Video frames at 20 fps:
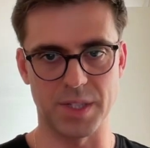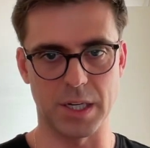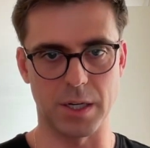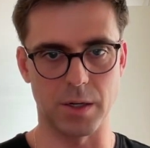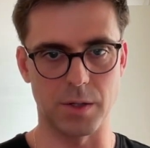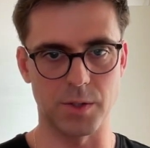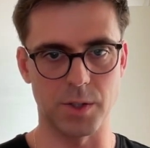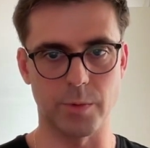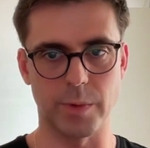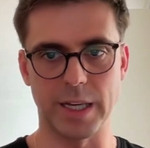
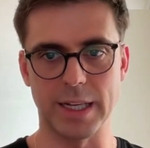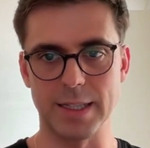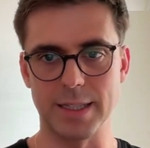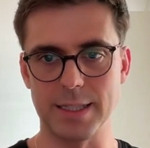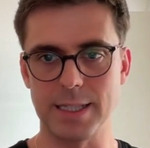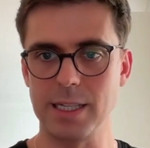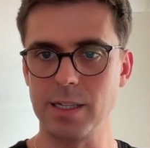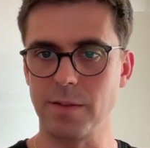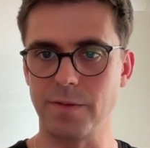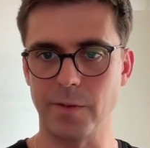here. So we can
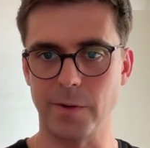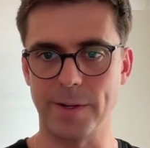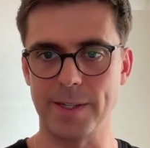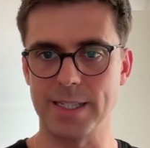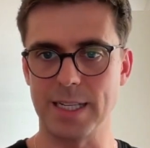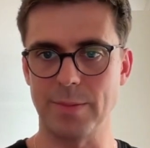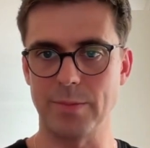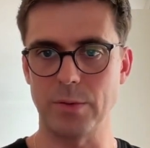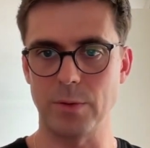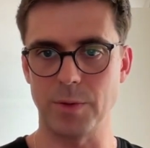see that, for
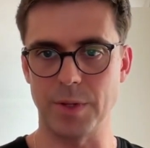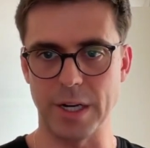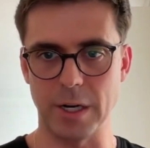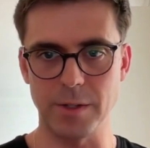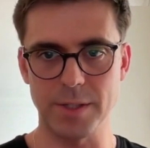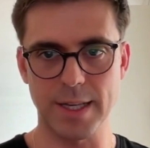example, their